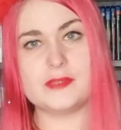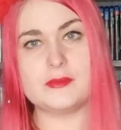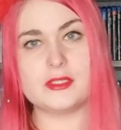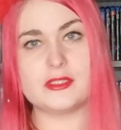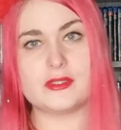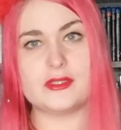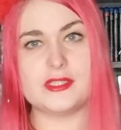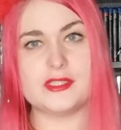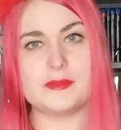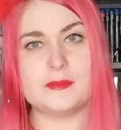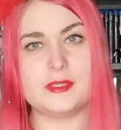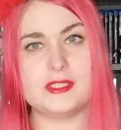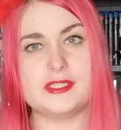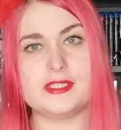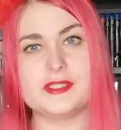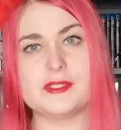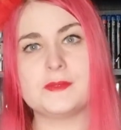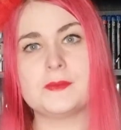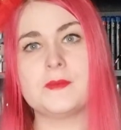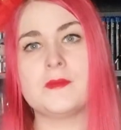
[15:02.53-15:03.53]

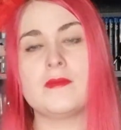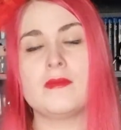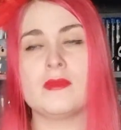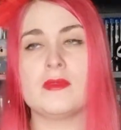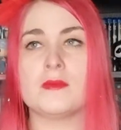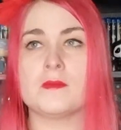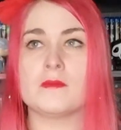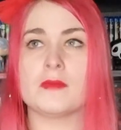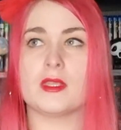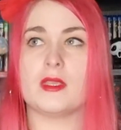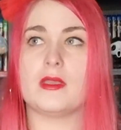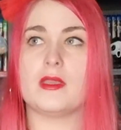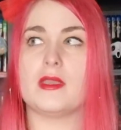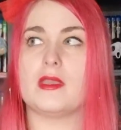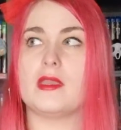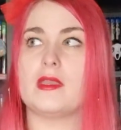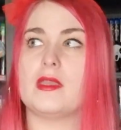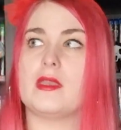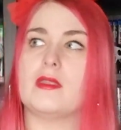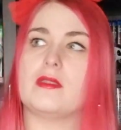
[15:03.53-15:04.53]
Christmas,
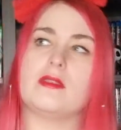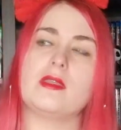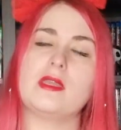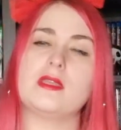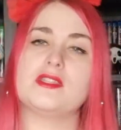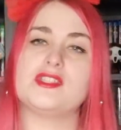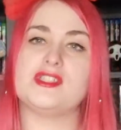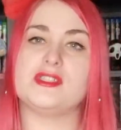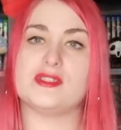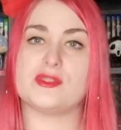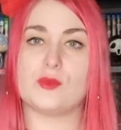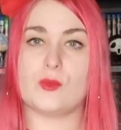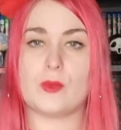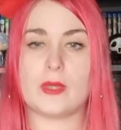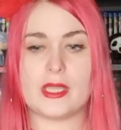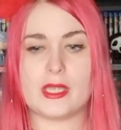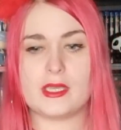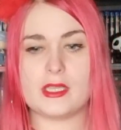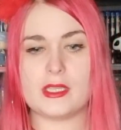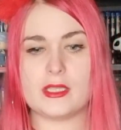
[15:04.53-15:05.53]
and then she's
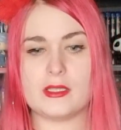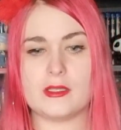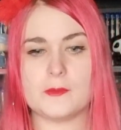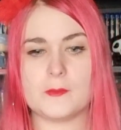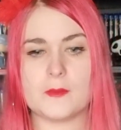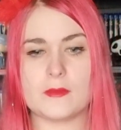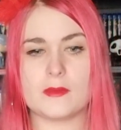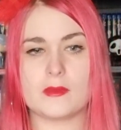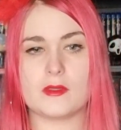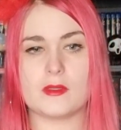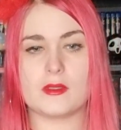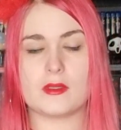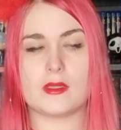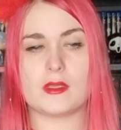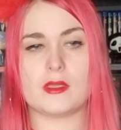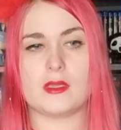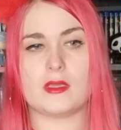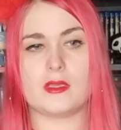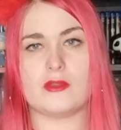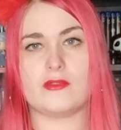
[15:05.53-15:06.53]
waiting
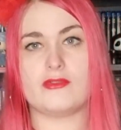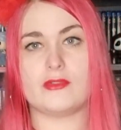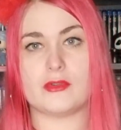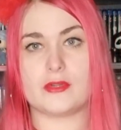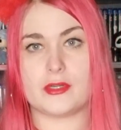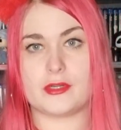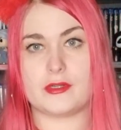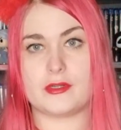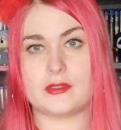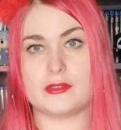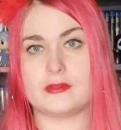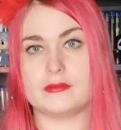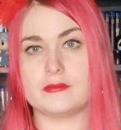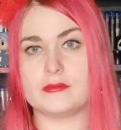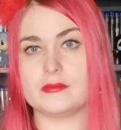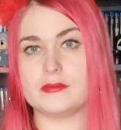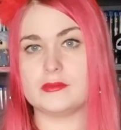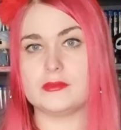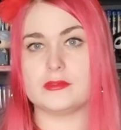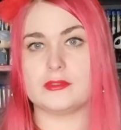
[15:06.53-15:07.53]
for her,
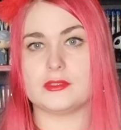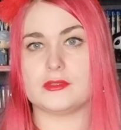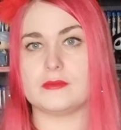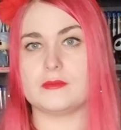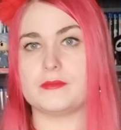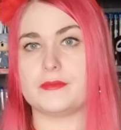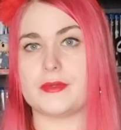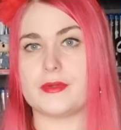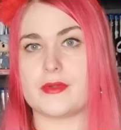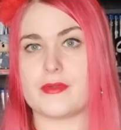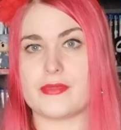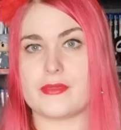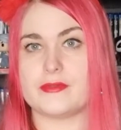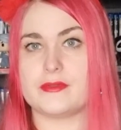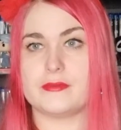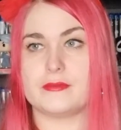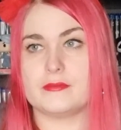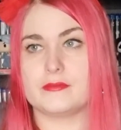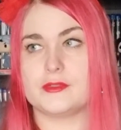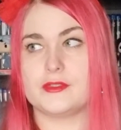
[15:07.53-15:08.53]
birth
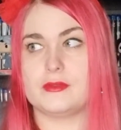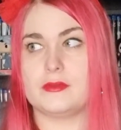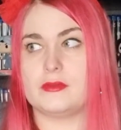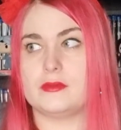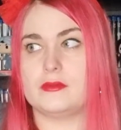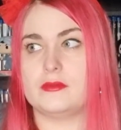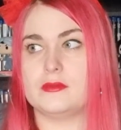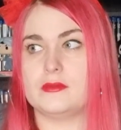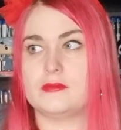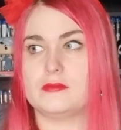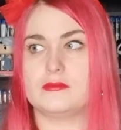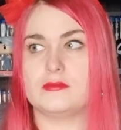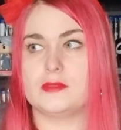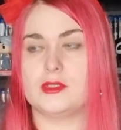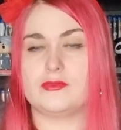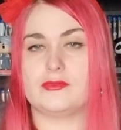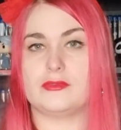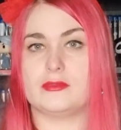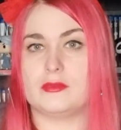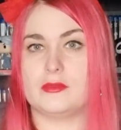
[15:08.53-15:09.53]
to
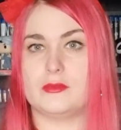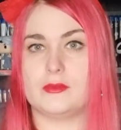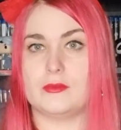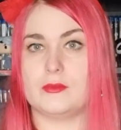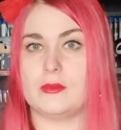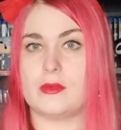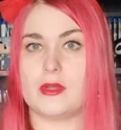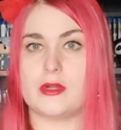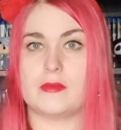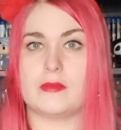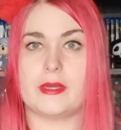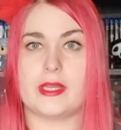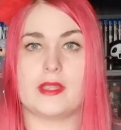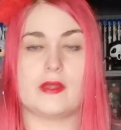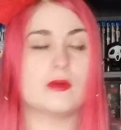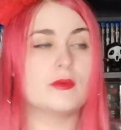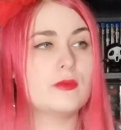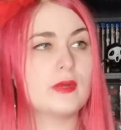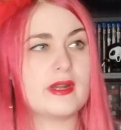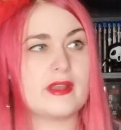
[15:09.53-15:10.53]
for water break
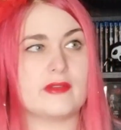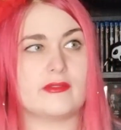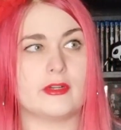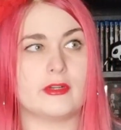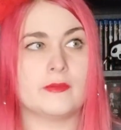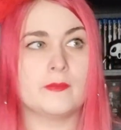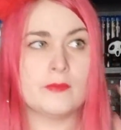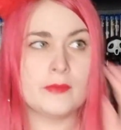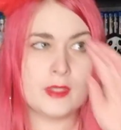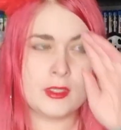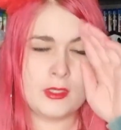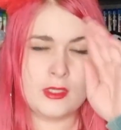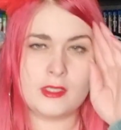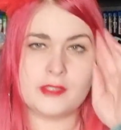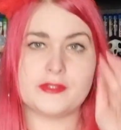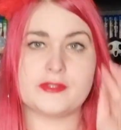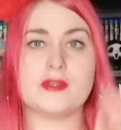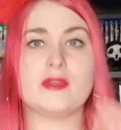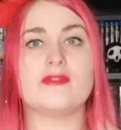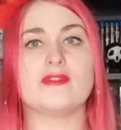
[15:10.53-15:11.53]
or whatever.
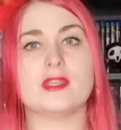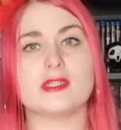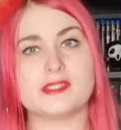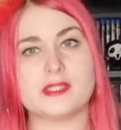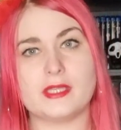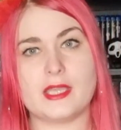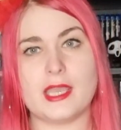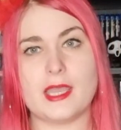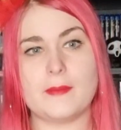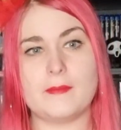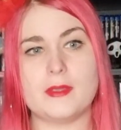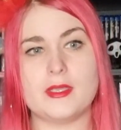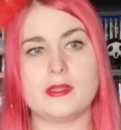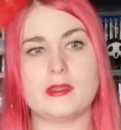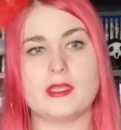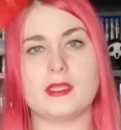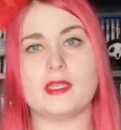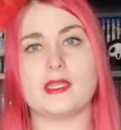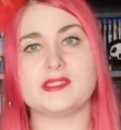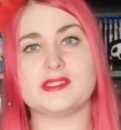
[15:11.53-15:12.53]
So if it doesn't happen,
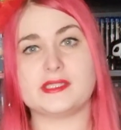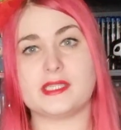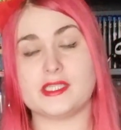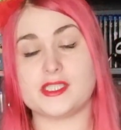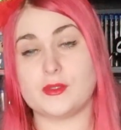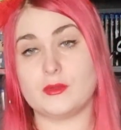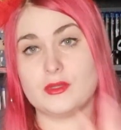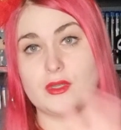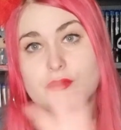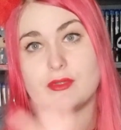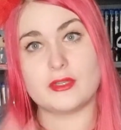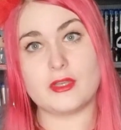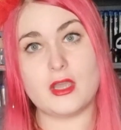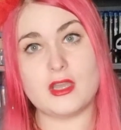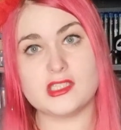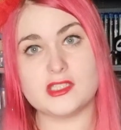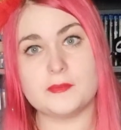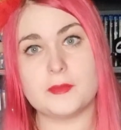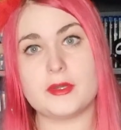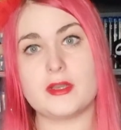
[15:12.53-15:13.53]
the next day she will go to the
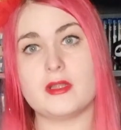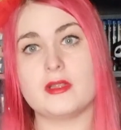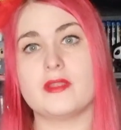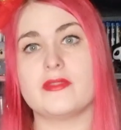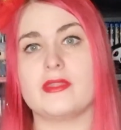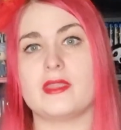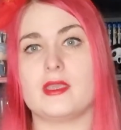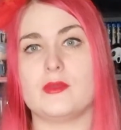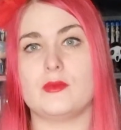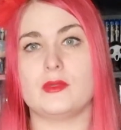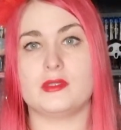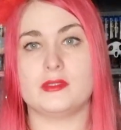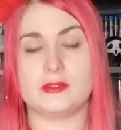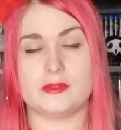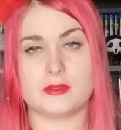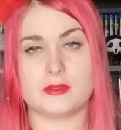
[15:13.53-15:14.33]
hospital and they will,